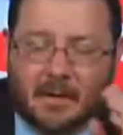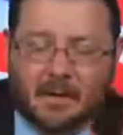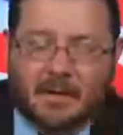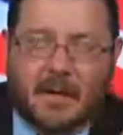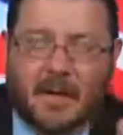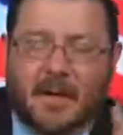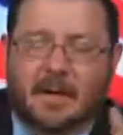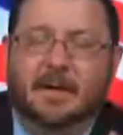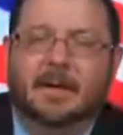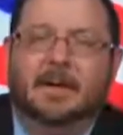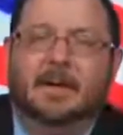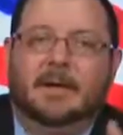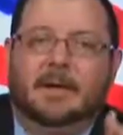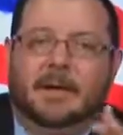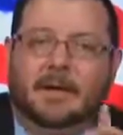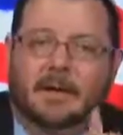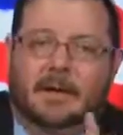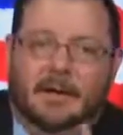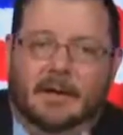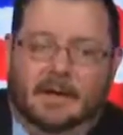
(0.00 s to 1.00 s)
okay?
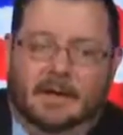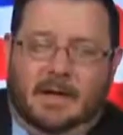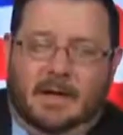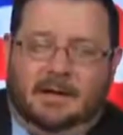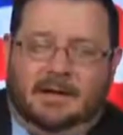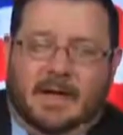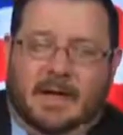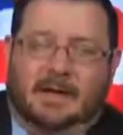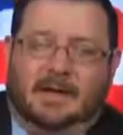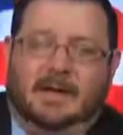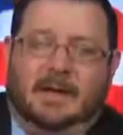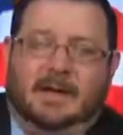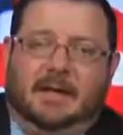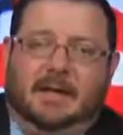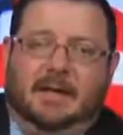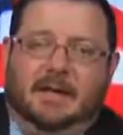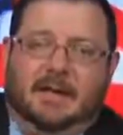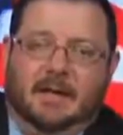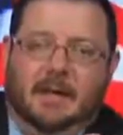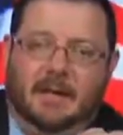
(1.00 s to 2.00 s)
Hit that
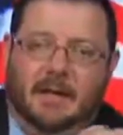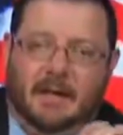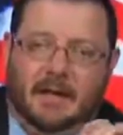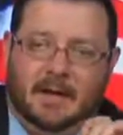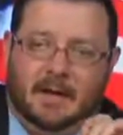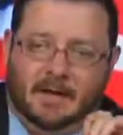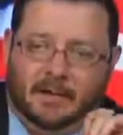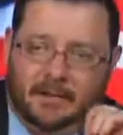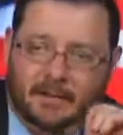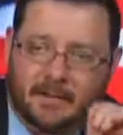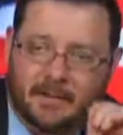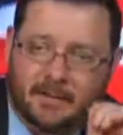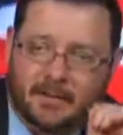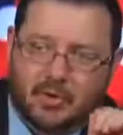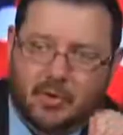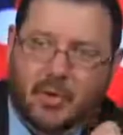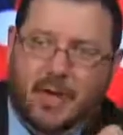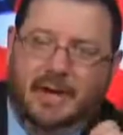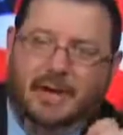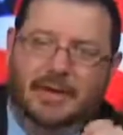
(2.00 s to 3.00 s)
link. It is
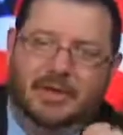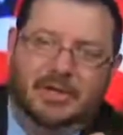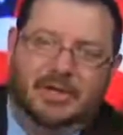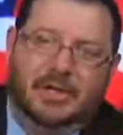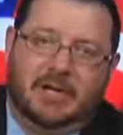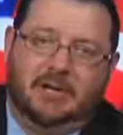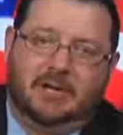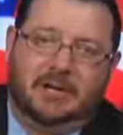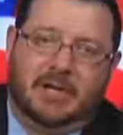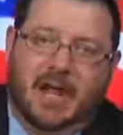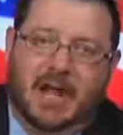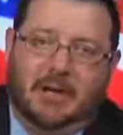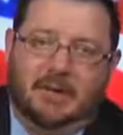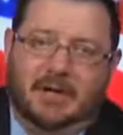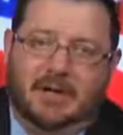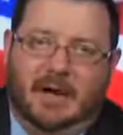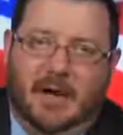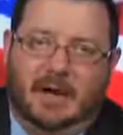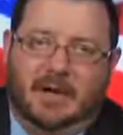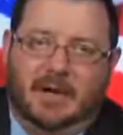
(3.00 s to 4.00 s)

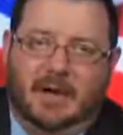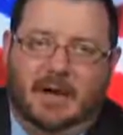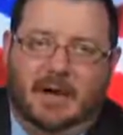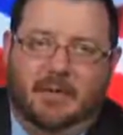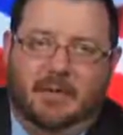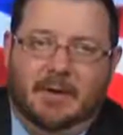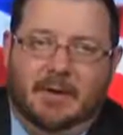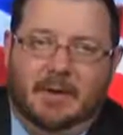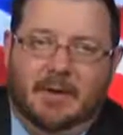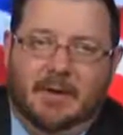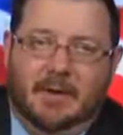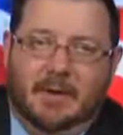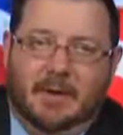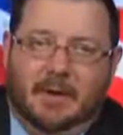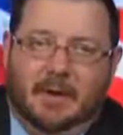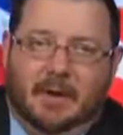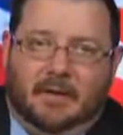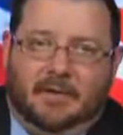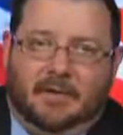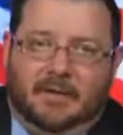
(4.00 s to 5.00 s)
TradeGeniusAcademy.com.
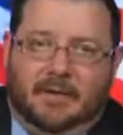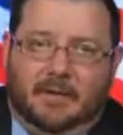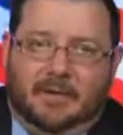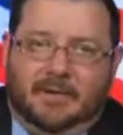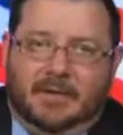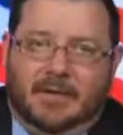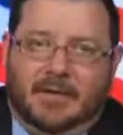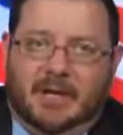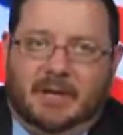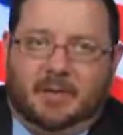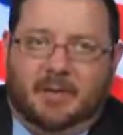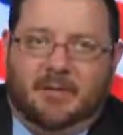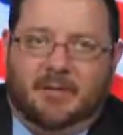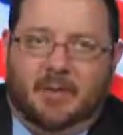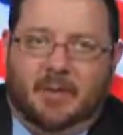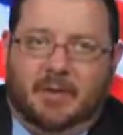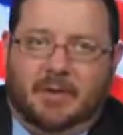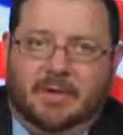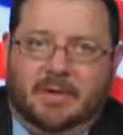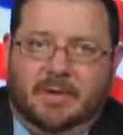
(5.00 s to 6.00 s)
I'll see you at the next
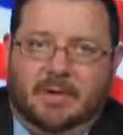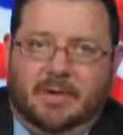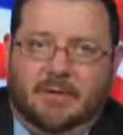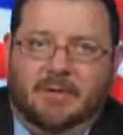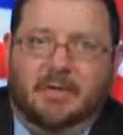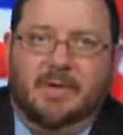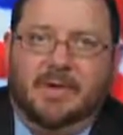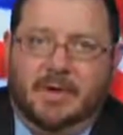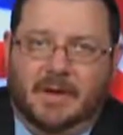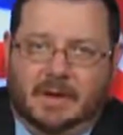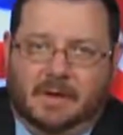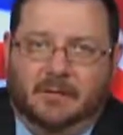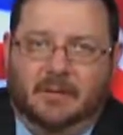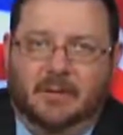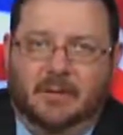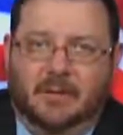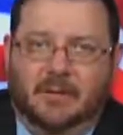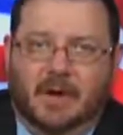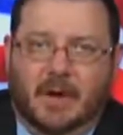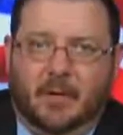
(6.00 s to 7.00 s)
report. For the
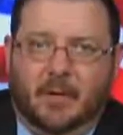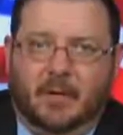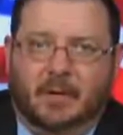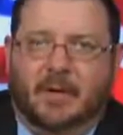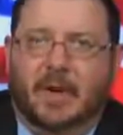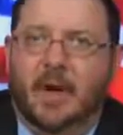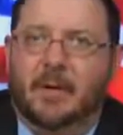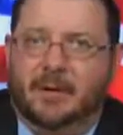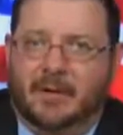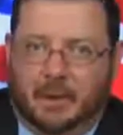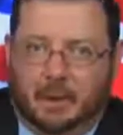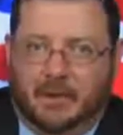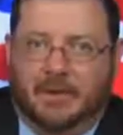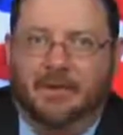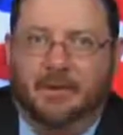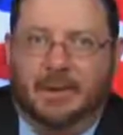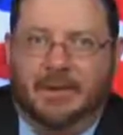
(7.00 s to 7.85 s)
Next News Network, I'm Gary